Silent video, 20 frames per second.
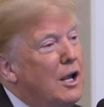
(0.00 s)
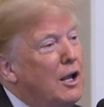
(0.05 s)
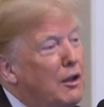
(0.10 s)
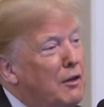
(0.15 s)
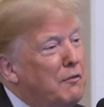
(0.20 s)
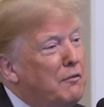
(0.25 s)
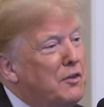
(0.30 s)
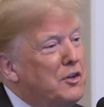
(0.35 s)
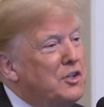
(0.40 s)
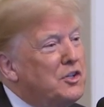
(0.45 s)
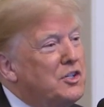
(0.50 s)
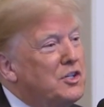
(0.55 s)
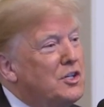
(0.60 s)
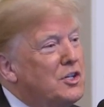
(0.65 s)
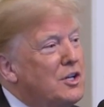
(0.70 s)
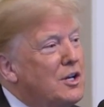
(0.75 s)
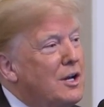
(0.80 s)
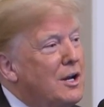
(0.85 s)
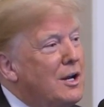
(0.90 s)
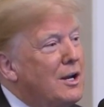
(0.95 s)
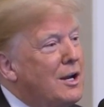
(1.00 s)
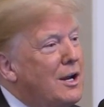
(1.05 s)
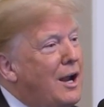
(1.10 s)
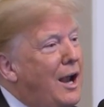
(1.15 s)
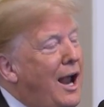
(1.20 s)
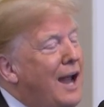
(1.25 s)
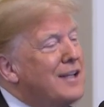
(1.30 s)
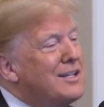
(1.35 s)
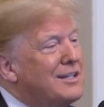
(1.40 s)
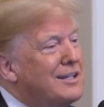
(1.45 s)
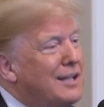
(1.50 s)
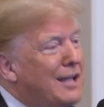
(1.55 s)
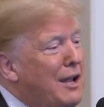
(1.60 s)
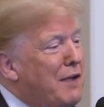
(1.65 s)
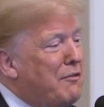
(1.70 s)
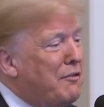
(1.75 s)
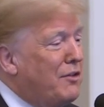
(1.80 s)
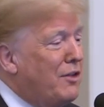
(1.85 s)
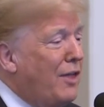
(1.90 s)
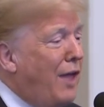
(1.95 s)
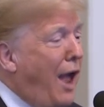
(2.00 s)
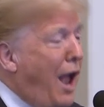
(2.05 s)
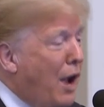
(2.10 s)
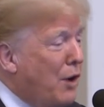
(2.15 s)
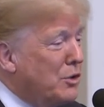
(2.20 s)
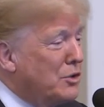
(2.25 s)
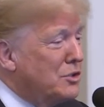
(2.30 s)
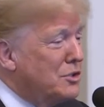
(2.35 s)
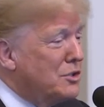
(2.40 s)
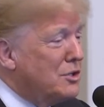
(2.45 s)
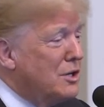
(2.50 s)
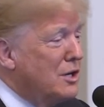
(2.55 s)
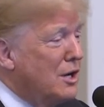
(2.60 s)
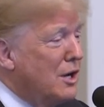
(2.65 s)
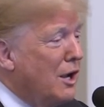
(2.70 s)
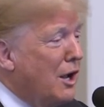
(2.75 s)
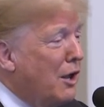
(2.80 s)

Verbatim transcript: Elvis has left the house.